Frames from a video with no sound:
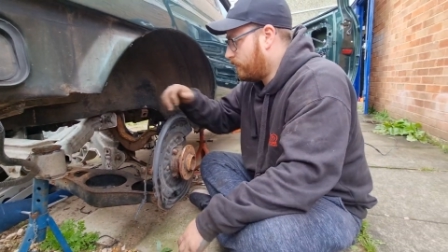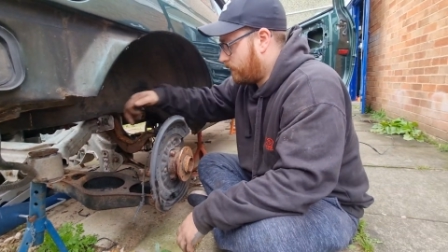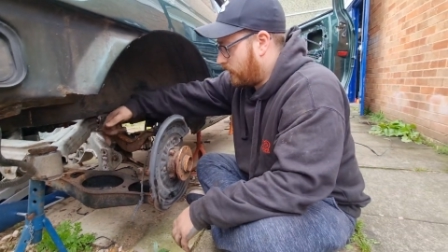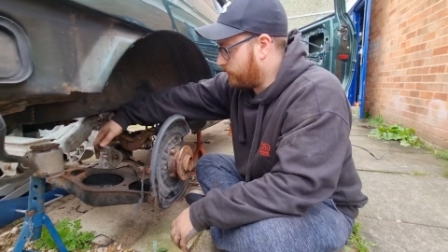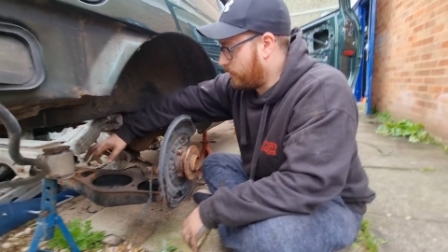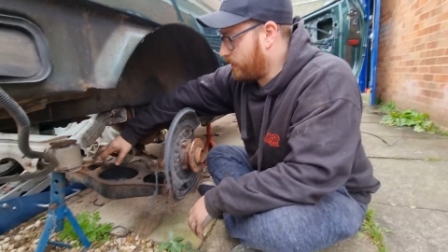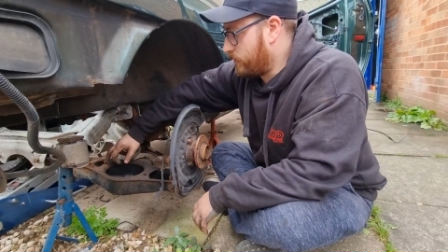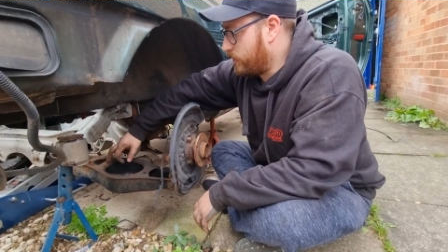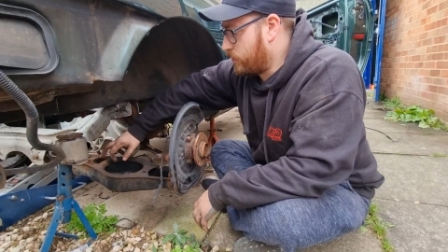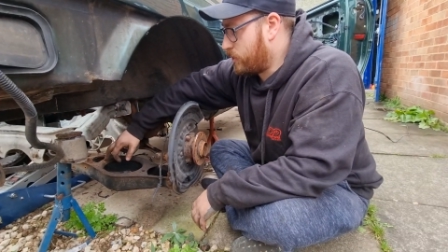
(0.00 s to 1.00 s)
I'm going to build
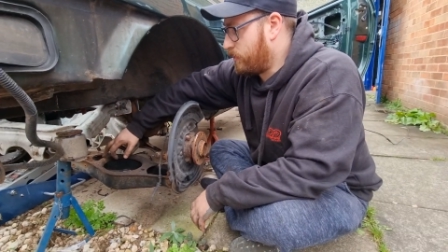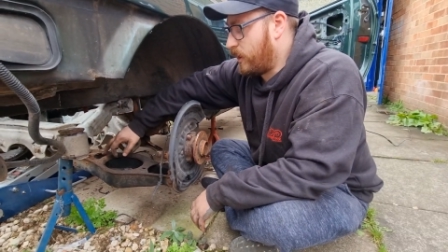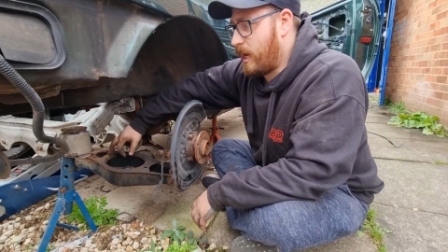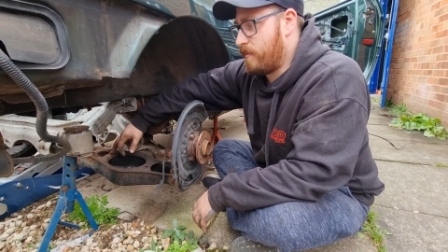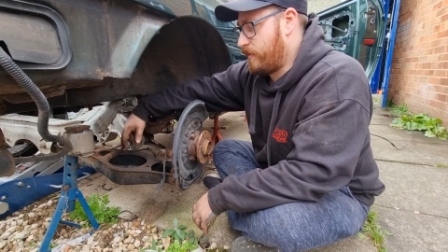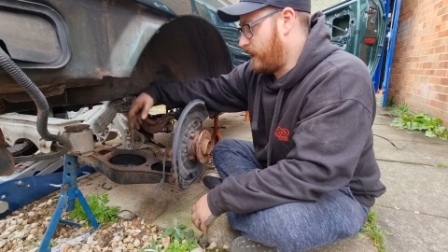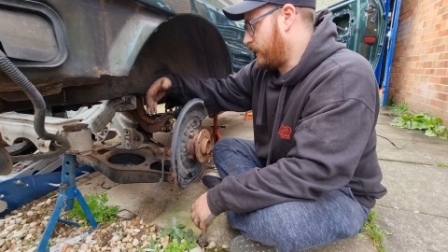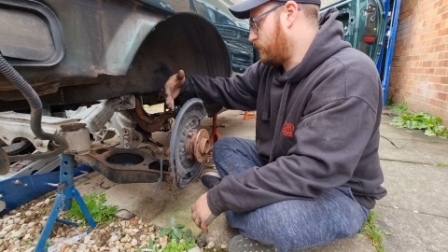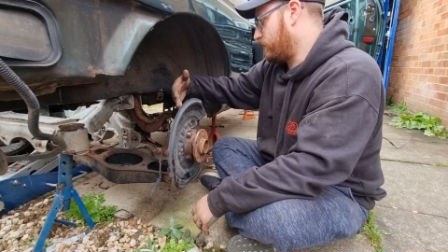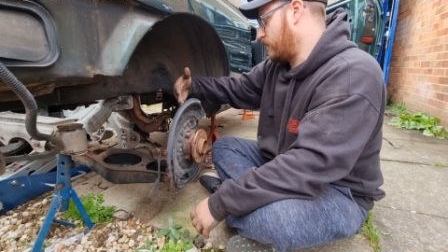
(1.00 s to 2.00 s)
an adjustable arm for here
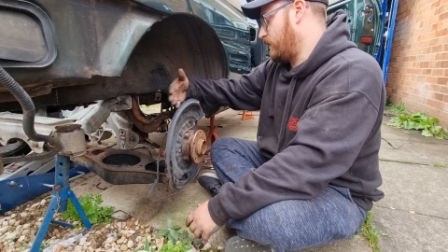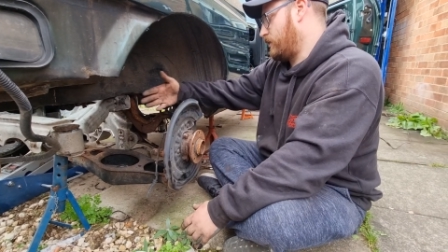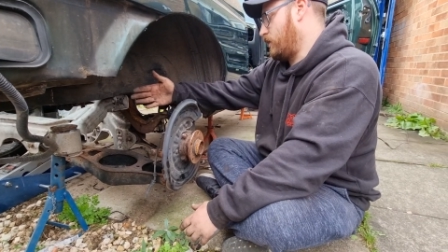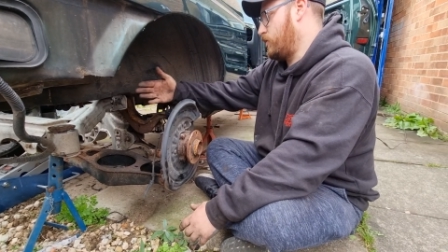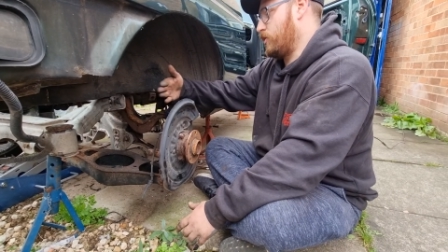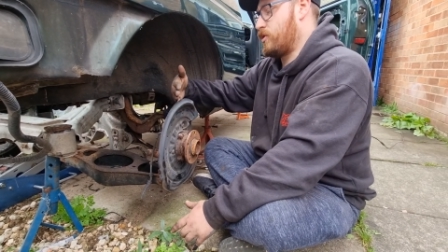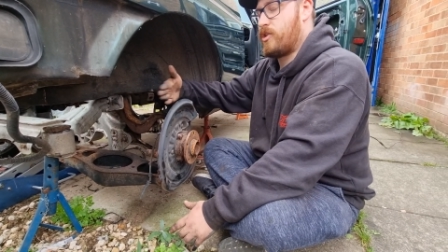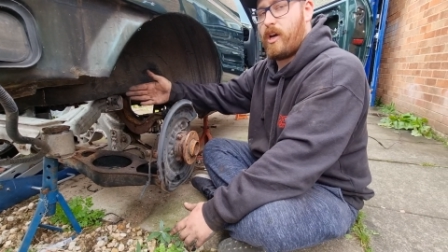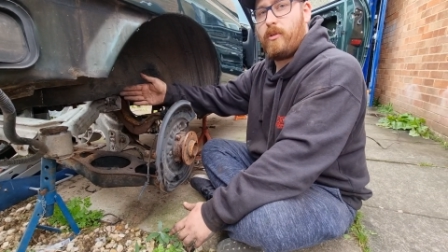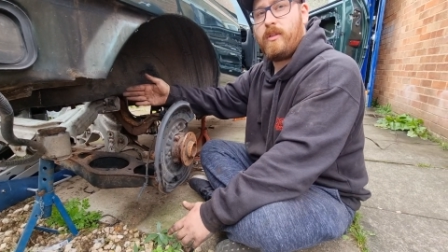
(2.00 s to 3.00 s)
because obviously this adjusts
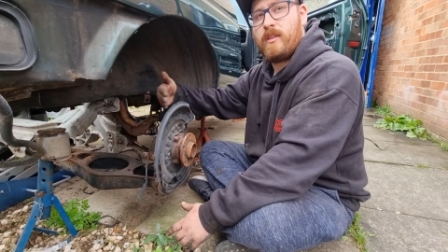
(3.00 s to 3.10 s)
toe.